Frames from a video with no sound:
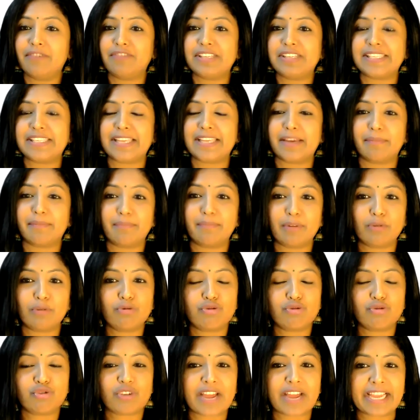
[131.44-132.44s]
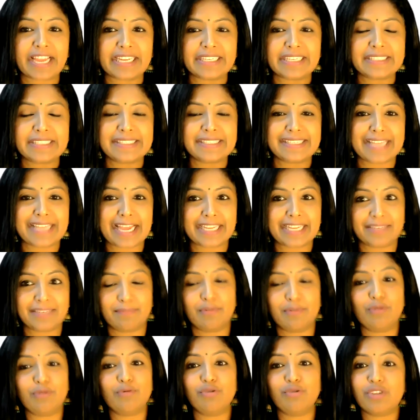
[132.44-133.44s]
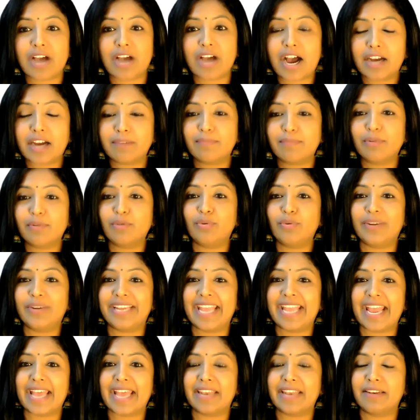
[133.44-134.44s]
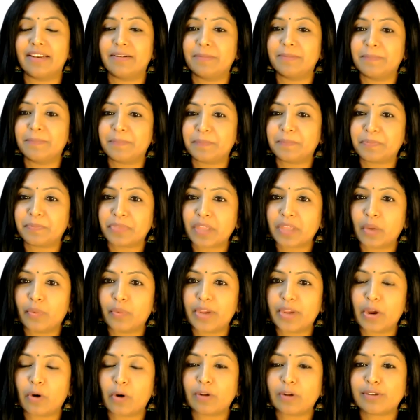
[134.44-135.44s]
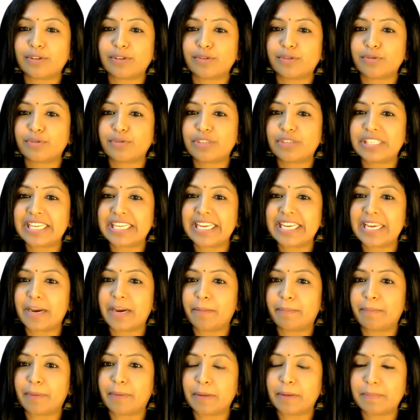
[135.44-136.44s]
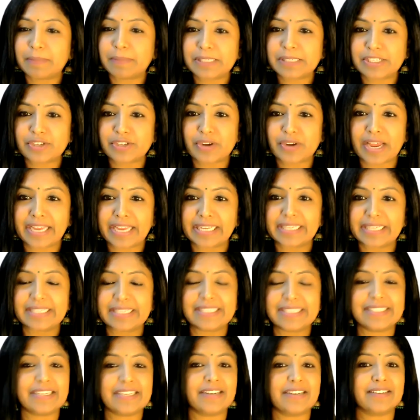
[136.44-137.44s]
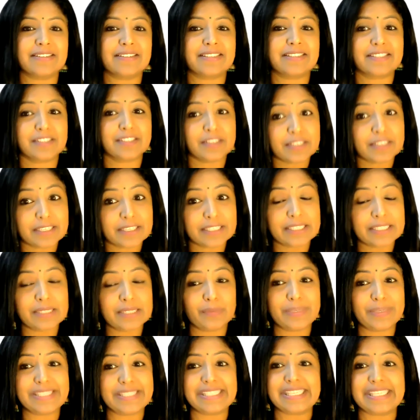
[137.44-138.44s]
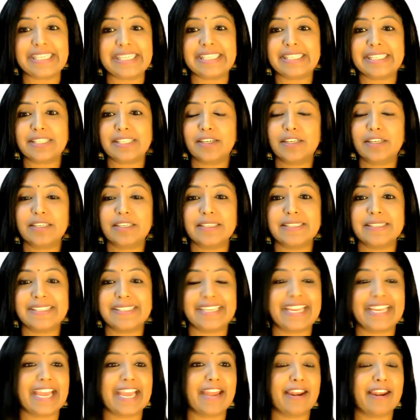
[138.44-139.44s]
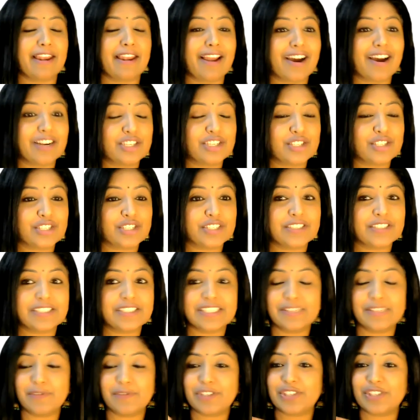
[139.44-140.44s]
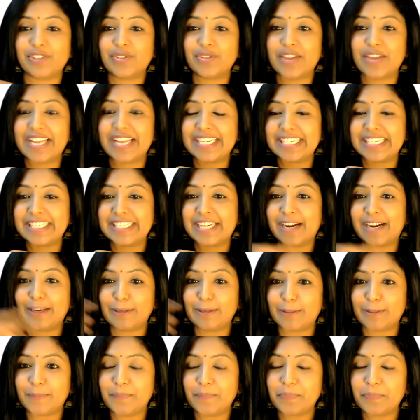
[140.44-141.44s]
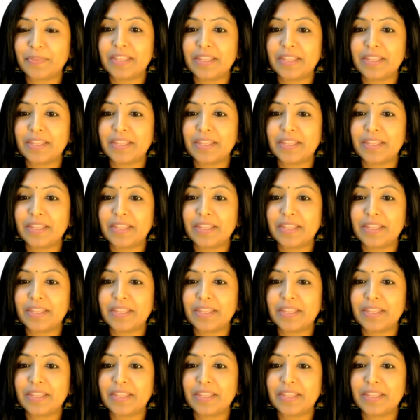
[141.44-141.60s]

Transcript: We see a blue triangle, light blue, dark blue again. We also see a purple triangle, a circle. We see circles, again, large circle, which is red in color.